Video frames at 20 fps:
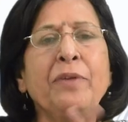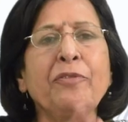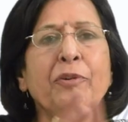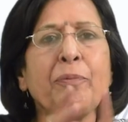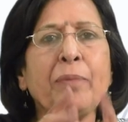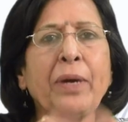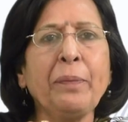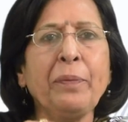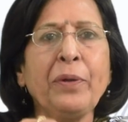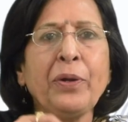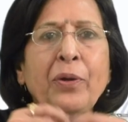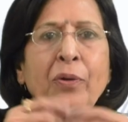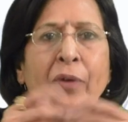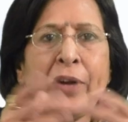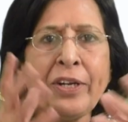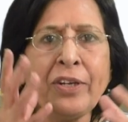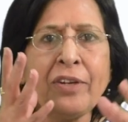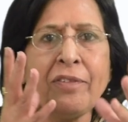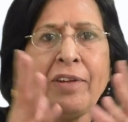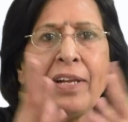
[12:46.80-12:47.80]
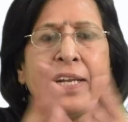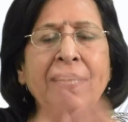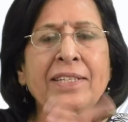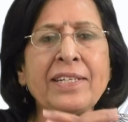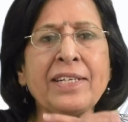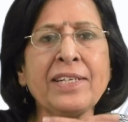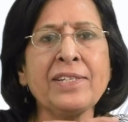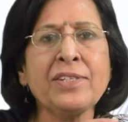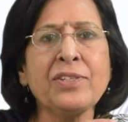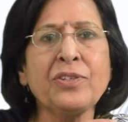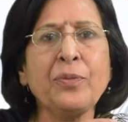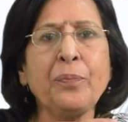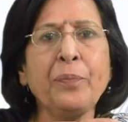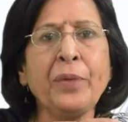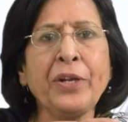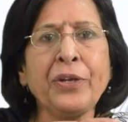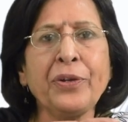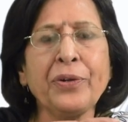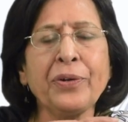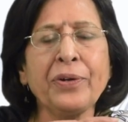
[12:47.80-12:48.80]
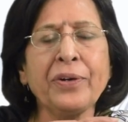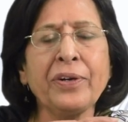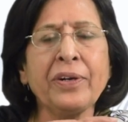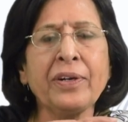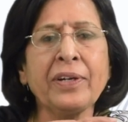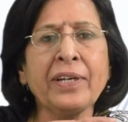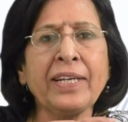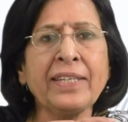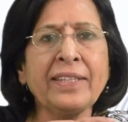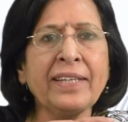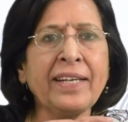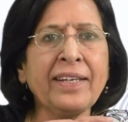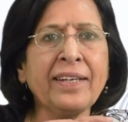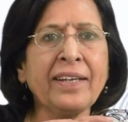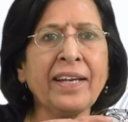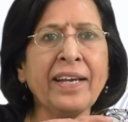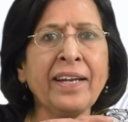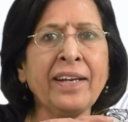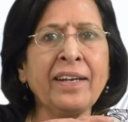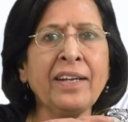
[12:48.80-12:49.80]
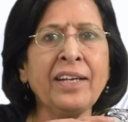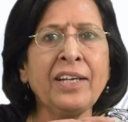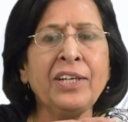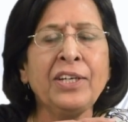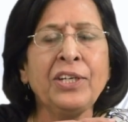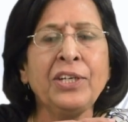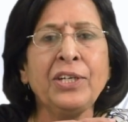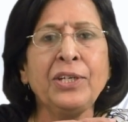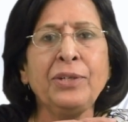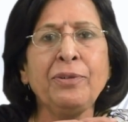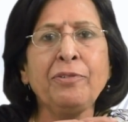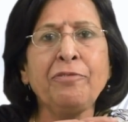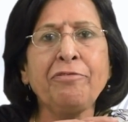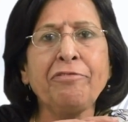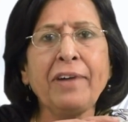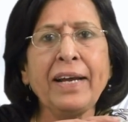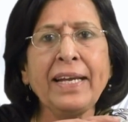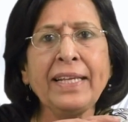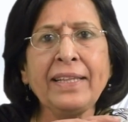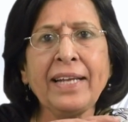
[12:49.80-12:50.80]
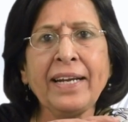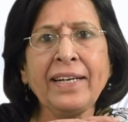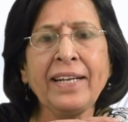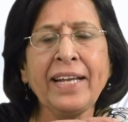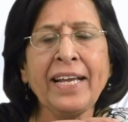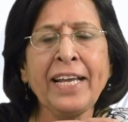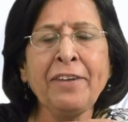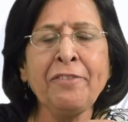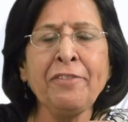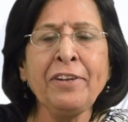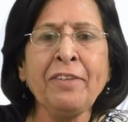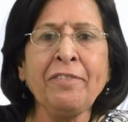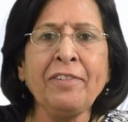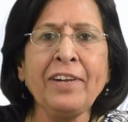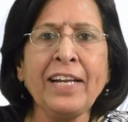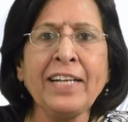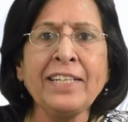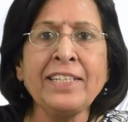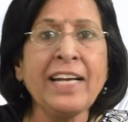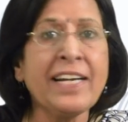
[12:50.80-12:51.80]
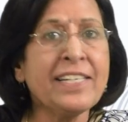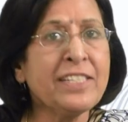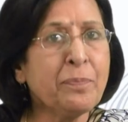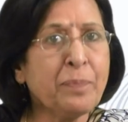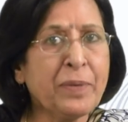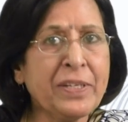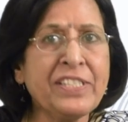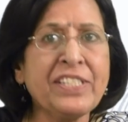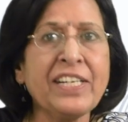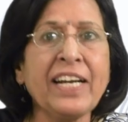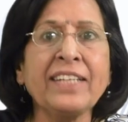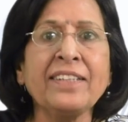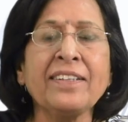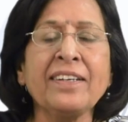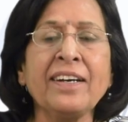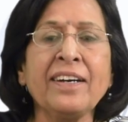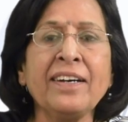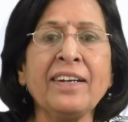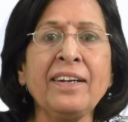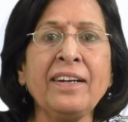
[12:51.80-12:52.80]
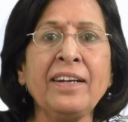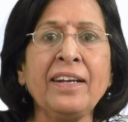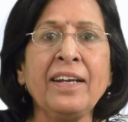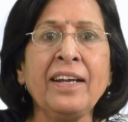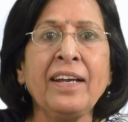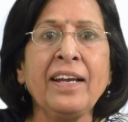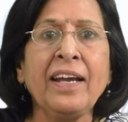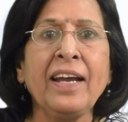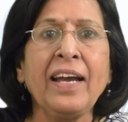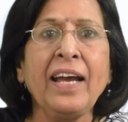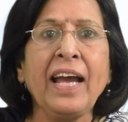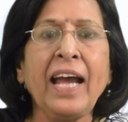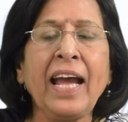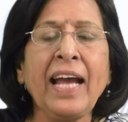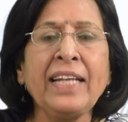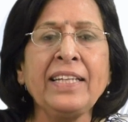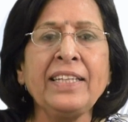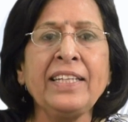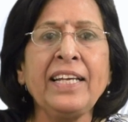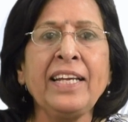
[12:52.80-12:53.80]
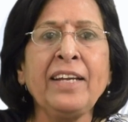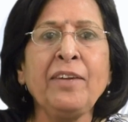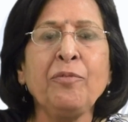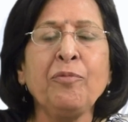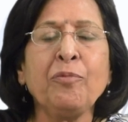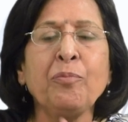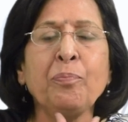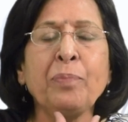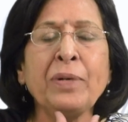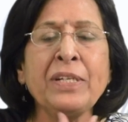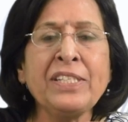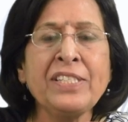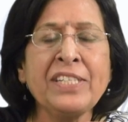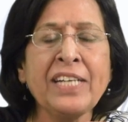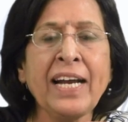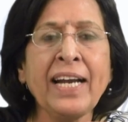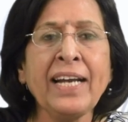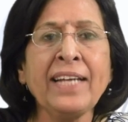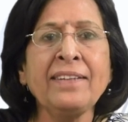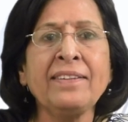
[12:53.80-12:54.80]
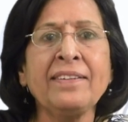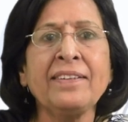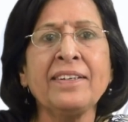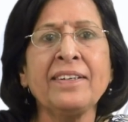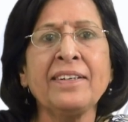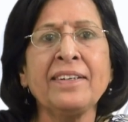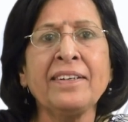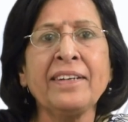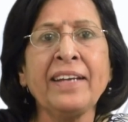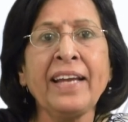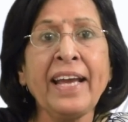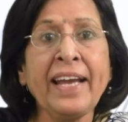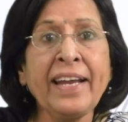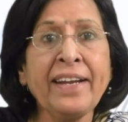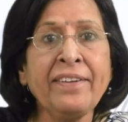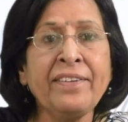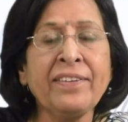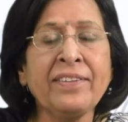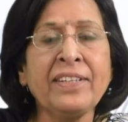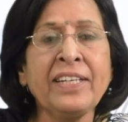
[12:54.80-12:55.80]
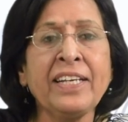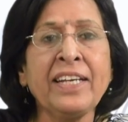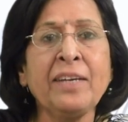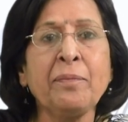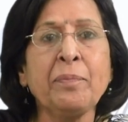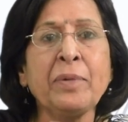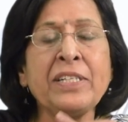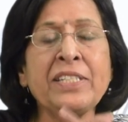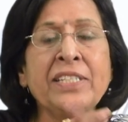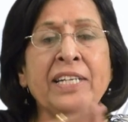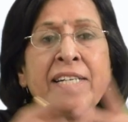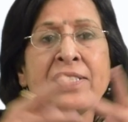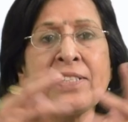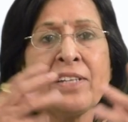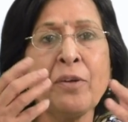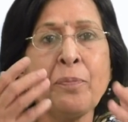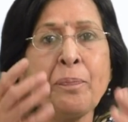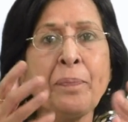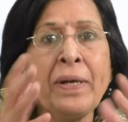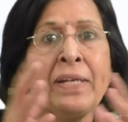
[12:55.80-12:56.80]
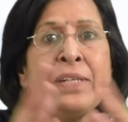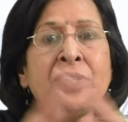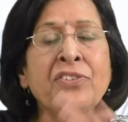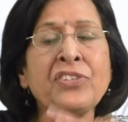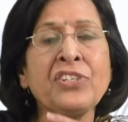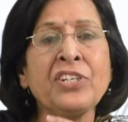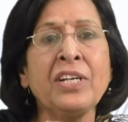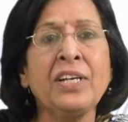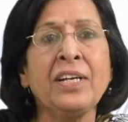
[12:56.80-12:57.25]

you might be going to villages to meet your kith and kin. You'd find that every village has a panchayat ghar, and the panchayat head, the panchayat sarpanch,